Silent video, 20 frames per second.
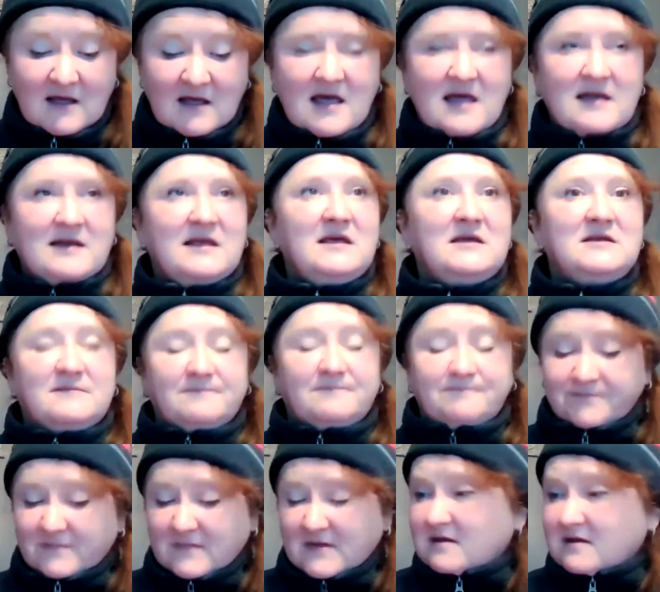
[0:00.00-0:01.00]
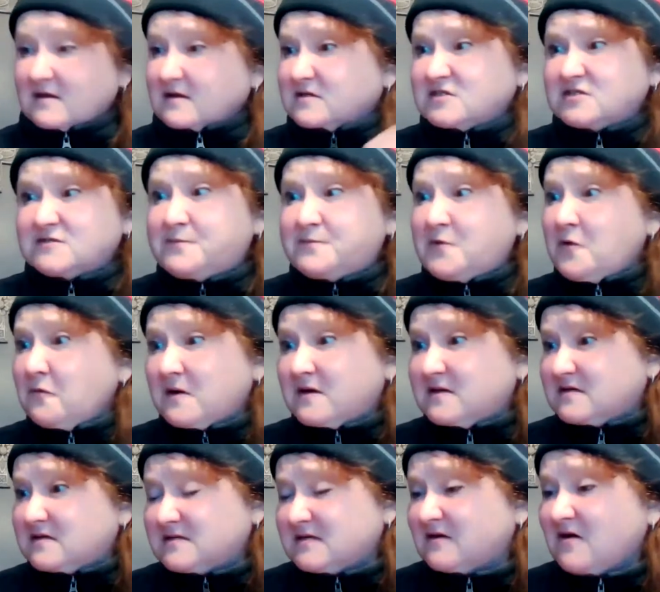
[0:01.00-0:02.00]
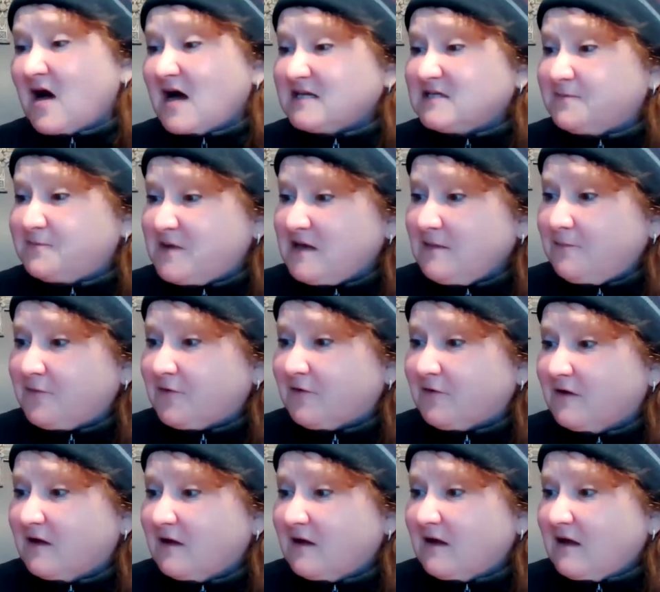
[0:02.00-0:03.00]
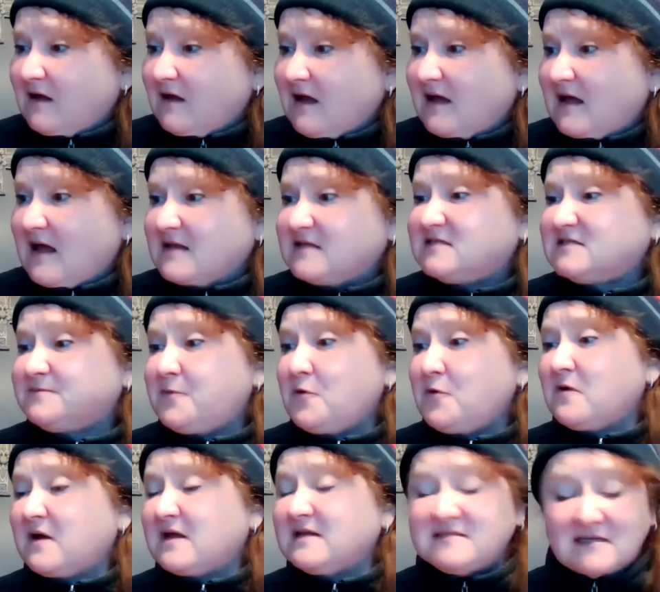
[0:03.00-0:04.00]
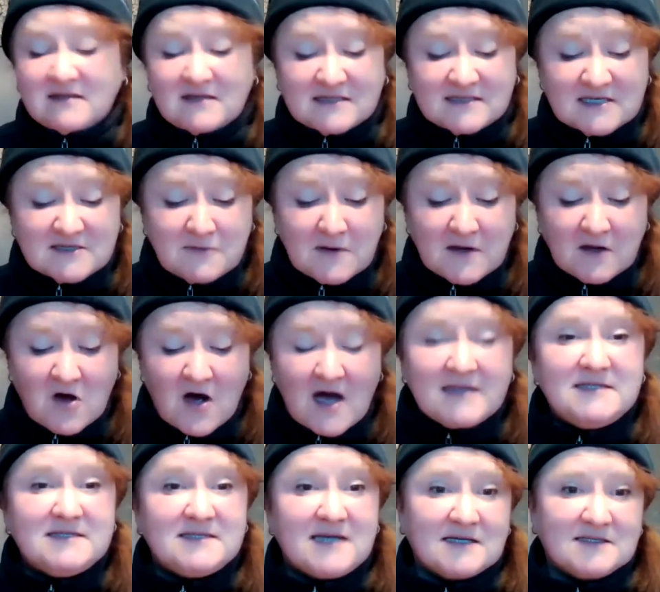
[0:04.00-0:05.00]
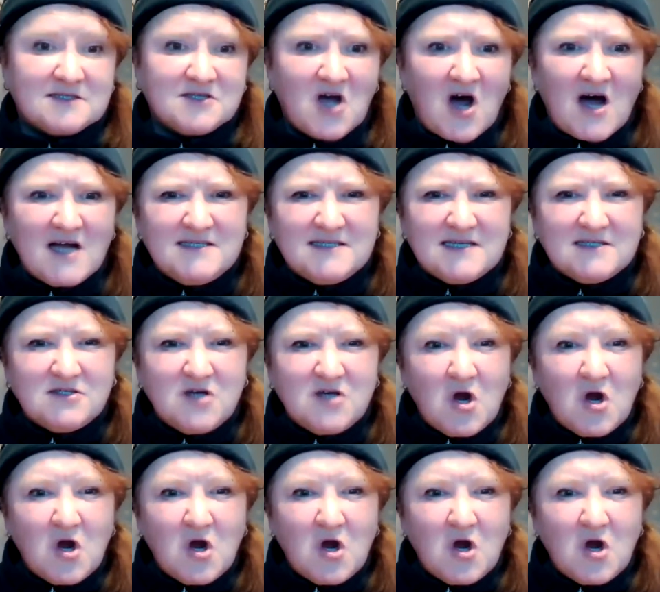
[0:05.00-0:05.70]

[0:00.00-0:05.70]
and he spoke to God's people and spoke and said, this is what God says. God says,